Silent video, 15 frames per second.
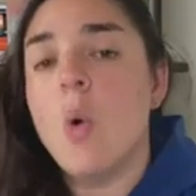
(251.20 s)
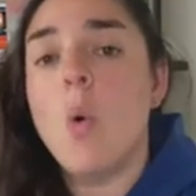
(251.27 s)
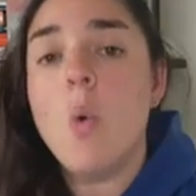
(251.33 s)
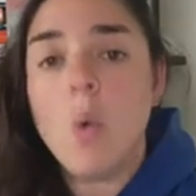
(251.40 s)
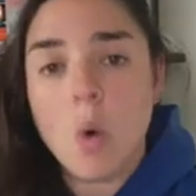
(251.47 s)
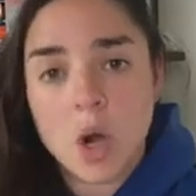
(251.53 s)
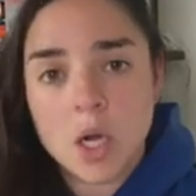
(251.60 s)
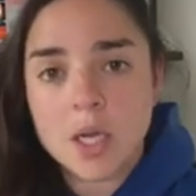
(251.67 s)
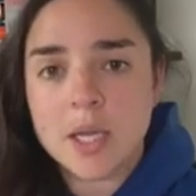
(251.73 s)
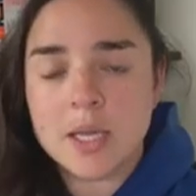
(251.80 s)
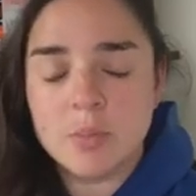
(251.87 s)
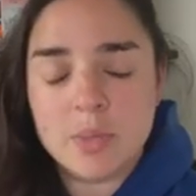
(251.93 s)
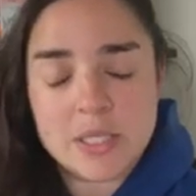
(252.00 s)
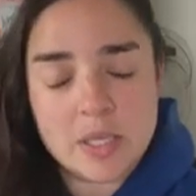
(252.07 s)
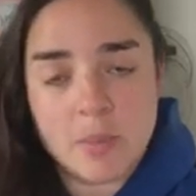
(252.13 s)
Or it
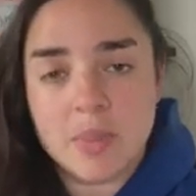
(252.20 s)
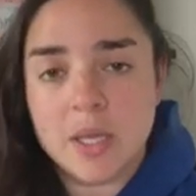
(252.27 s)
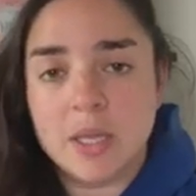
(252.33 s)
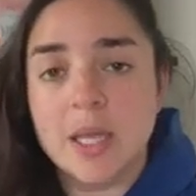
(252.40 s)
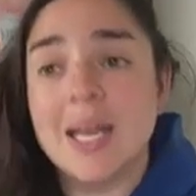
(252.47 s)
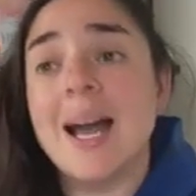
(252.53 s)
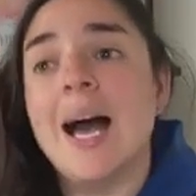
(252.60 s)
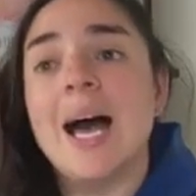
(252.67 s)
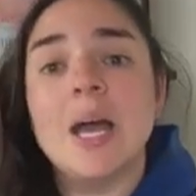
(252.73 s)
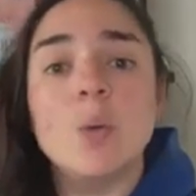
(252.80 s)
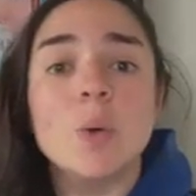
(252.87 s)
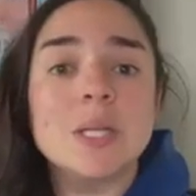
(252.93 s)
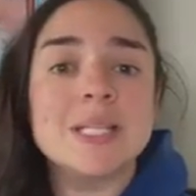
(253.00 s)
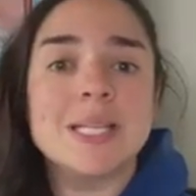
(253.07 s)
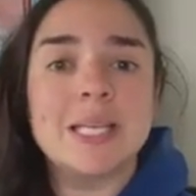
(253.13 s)
can be something like, I
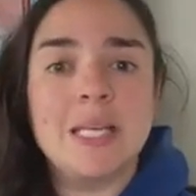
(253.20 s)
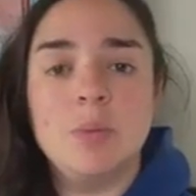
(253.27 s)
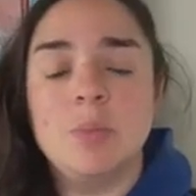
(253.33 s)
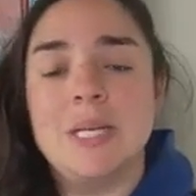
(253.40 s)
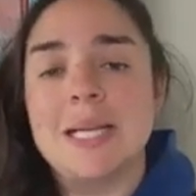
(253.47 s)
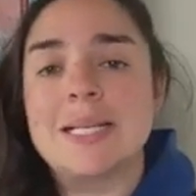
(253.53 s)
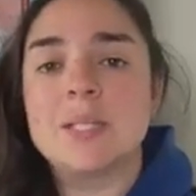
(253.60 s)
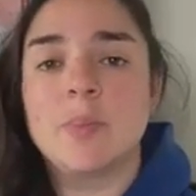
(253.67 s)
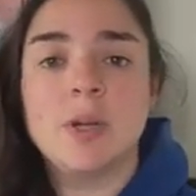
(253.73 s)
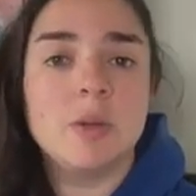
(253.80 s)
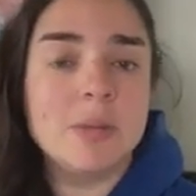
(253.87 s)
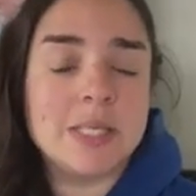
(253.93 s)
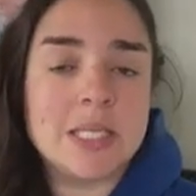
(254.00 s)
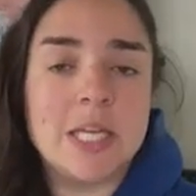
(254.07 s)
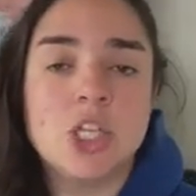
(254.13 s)
want to keep an
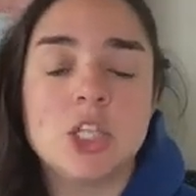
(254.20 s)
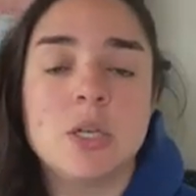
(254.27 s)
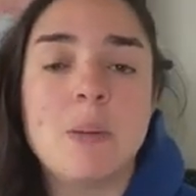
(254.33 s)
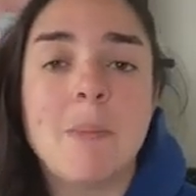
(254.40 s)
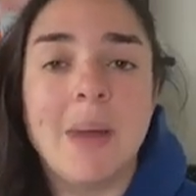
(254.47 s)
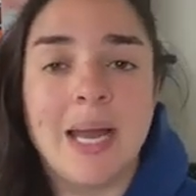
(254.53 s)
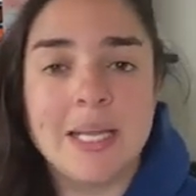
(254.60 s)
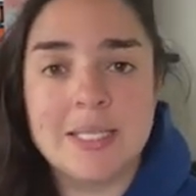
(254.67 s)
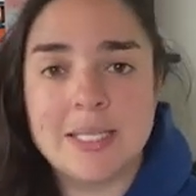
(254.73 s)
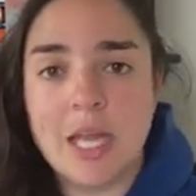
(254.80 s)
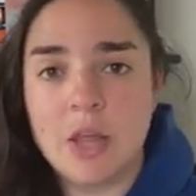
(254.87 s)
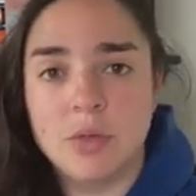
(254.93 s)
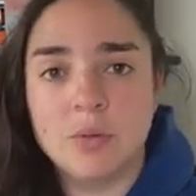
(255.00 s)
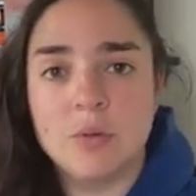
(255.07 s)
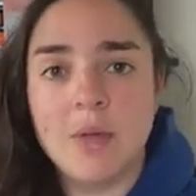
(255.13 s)
experimentation
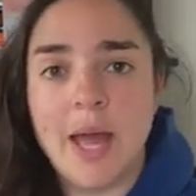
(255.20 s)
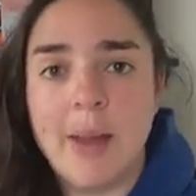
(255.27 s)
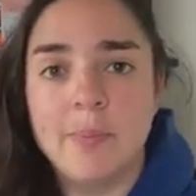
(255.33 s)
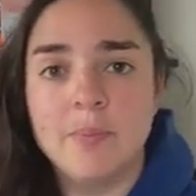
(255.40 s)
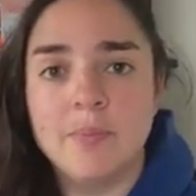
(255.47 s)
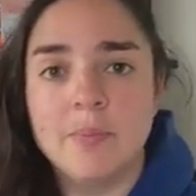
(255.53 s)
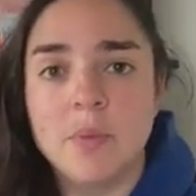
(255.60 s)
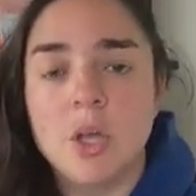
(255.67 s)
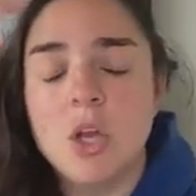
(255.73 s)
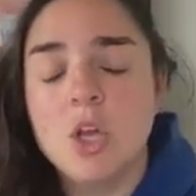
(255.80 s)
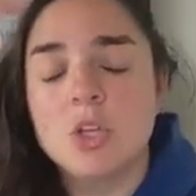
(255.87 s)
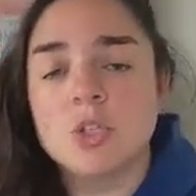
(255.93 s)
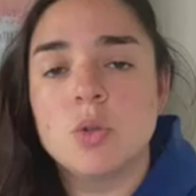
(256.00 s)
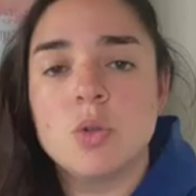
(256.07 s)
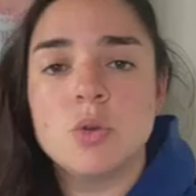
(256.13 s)
mindset through that.
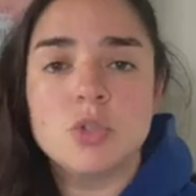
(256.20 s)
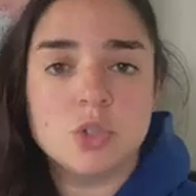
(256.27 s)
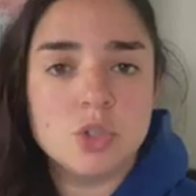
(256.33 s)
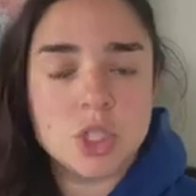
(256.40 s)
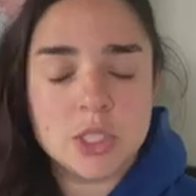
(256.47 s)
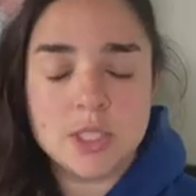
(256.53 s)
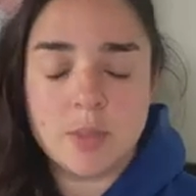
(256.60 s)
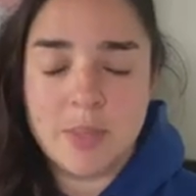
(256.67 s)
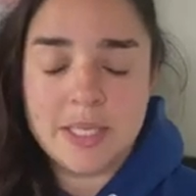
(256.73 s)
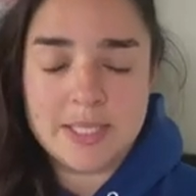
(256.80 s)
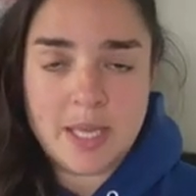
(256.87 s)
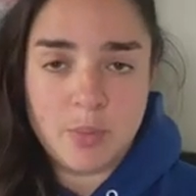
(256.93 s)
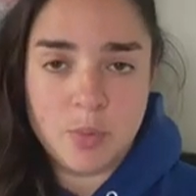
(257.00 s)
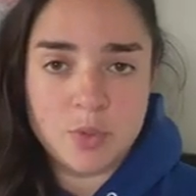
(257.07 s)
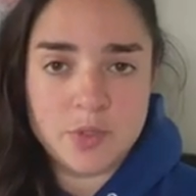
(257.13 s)
So those are just some
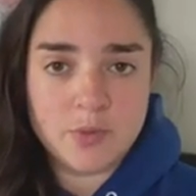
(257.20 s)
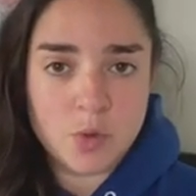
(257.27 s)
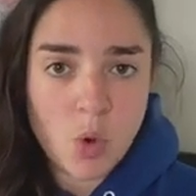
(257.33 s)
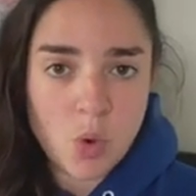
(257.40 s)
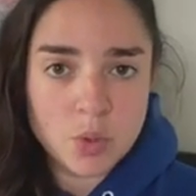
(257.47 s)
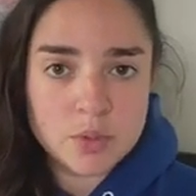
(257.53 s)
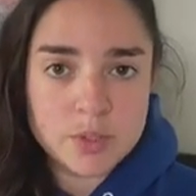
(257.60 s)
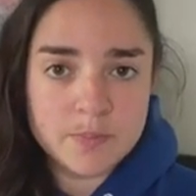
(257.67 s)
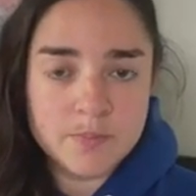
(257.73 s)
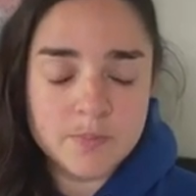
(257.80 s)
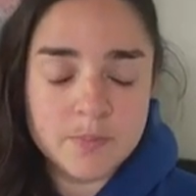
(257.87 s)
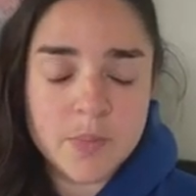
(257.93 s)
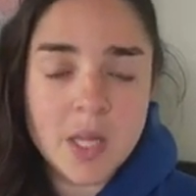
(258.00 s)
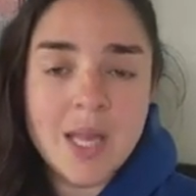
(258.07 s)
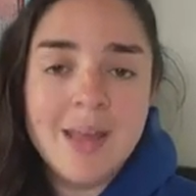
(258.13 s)
examples of goals.
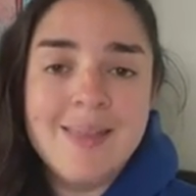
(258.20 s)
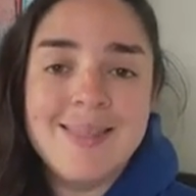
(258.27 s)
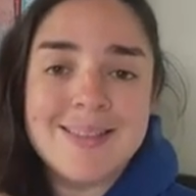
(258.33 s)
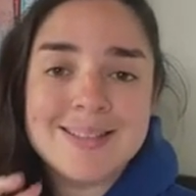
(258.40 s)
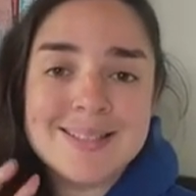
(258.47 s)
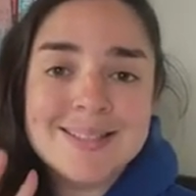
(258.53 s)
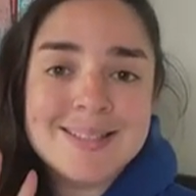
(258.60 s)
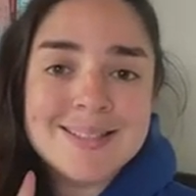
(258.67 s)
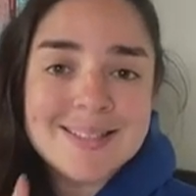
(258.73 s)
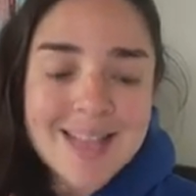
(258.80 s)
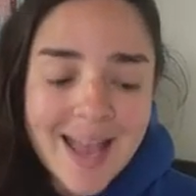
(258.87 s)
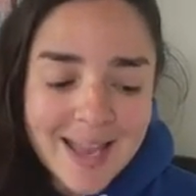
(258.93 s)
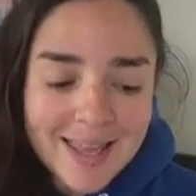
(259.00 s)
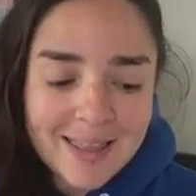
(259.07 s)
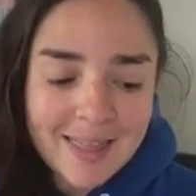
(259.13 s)
The
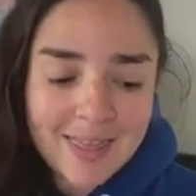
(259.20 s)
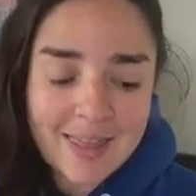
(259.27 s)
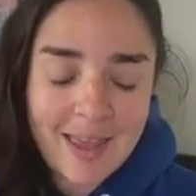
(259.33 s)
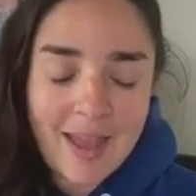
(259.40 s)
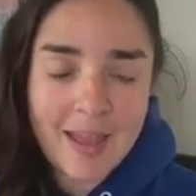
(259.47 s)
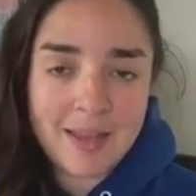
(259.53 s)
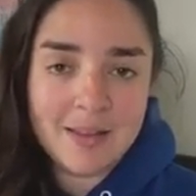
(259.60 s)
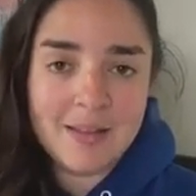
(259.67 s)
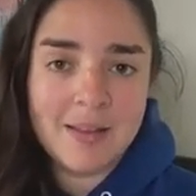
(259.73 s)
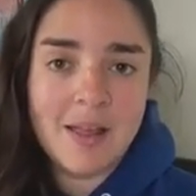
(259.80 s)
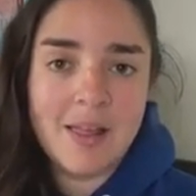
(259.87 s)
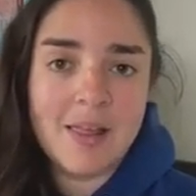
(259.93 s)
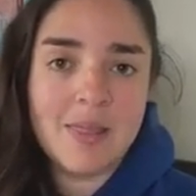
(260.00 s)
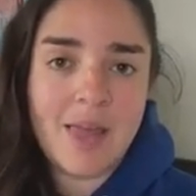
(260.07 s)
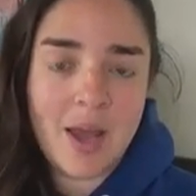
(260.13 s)
second thing
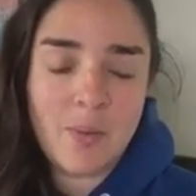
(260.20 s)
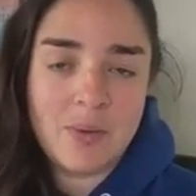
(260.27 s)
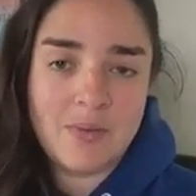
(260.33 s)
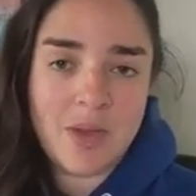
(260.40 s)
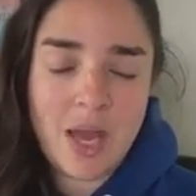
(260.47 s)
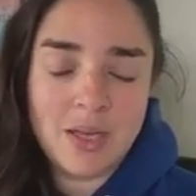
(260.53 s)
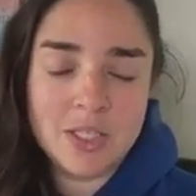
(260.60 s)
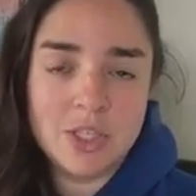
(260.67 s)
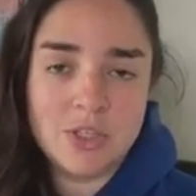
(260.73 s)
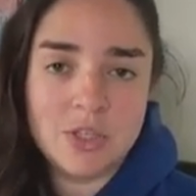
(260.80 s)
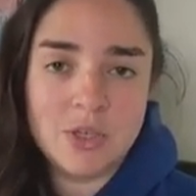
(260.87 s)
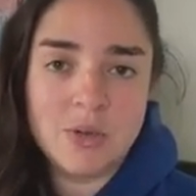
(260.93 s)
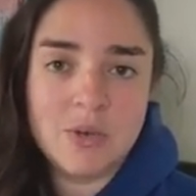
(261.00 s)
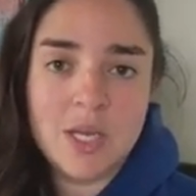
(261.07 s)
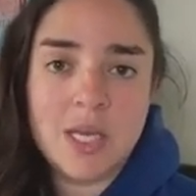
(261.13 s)
that we've got to
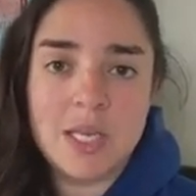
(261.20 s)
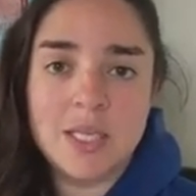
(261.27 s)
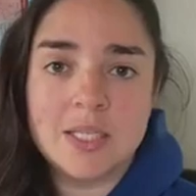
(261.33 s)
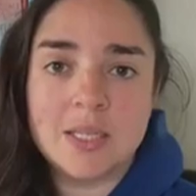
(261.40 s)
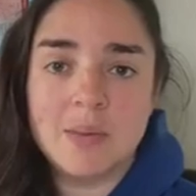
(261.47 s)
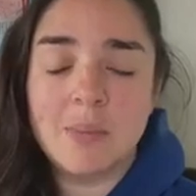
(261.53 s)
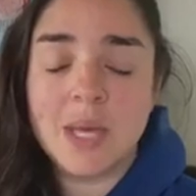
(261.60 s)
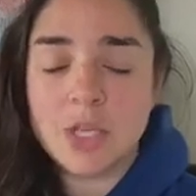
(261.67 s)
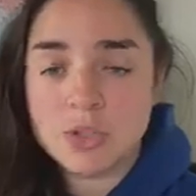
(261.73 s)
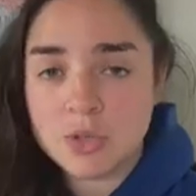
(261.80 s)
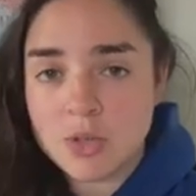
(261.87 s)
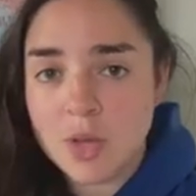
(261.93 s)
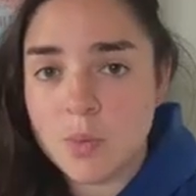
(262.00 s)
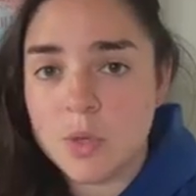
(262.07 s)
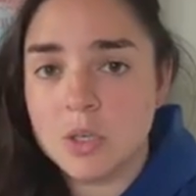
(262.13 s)
do is make
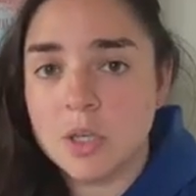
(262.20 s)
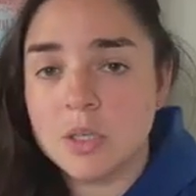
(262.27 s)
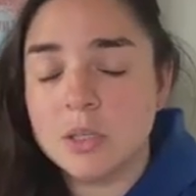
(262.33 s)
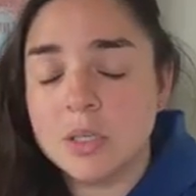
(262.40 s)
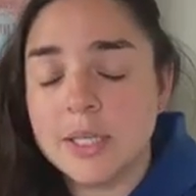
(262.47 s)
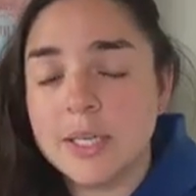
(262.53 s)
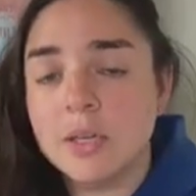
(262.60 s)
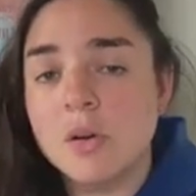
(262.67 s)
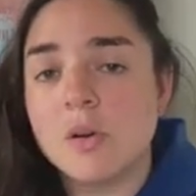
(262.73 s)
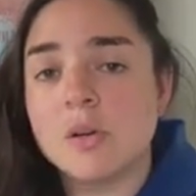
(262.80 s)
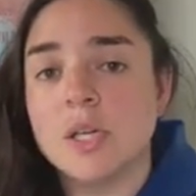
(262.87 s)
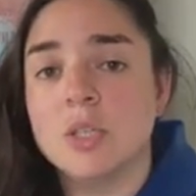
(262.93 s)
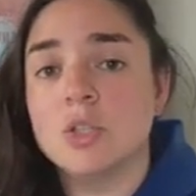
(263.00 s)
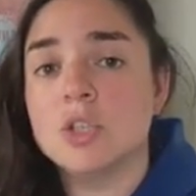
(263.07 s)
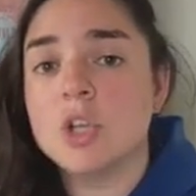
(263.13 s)
sure that we're clear
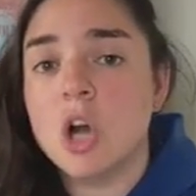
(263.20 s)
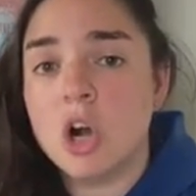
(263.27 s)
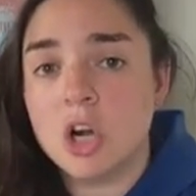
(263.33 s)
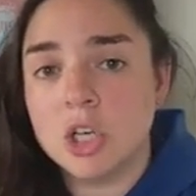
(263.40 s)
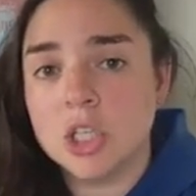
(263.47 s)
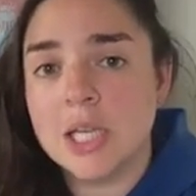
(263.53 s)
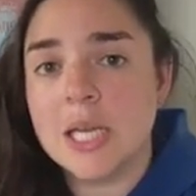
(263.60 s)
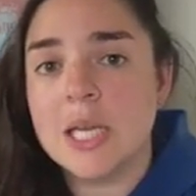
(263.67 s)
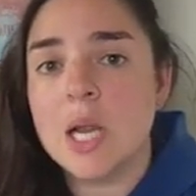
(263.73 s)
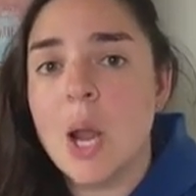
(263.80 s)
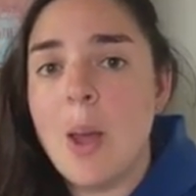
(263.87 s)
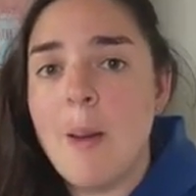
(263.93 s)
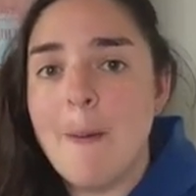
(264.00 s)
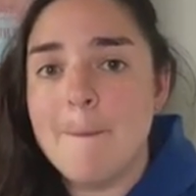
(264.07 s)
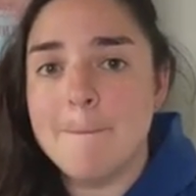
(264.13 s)
on our target
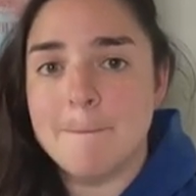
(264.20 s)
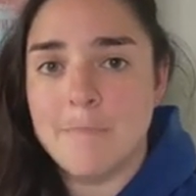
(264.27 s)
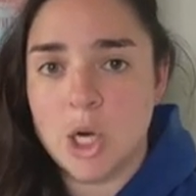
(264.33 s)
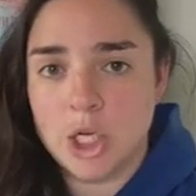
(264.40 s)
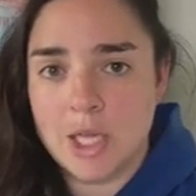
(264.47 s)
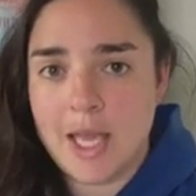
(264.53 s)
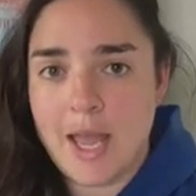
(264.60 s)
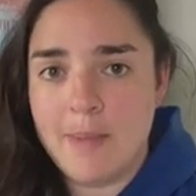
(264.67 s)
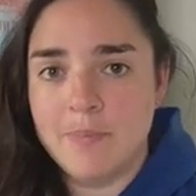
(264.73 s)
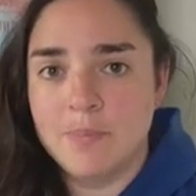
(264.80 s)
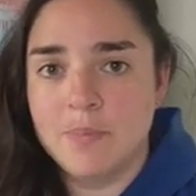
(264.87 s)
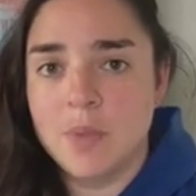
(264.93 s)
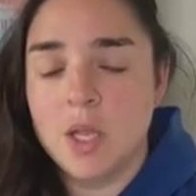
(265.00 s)
market.